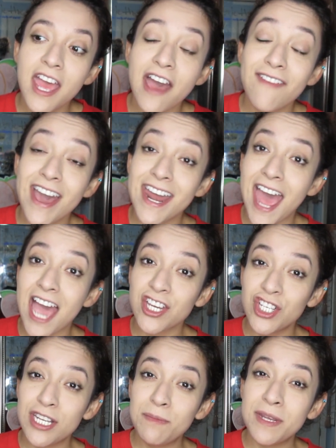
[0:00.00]
if I had
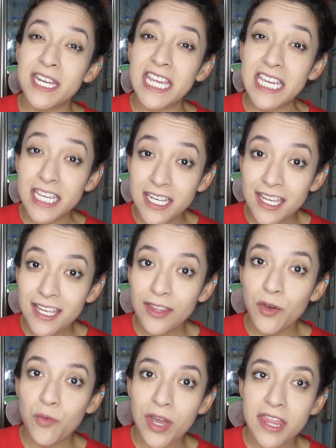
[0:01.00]
actually been eating
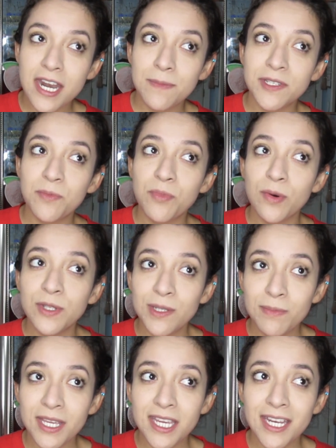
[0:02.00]
the way that I'm supposed to
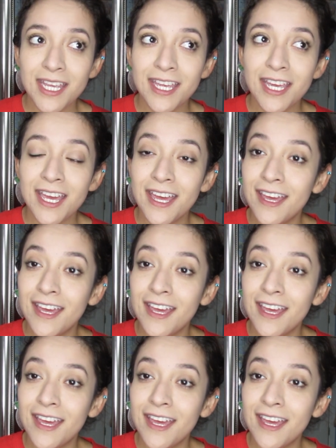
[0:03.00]
be eating,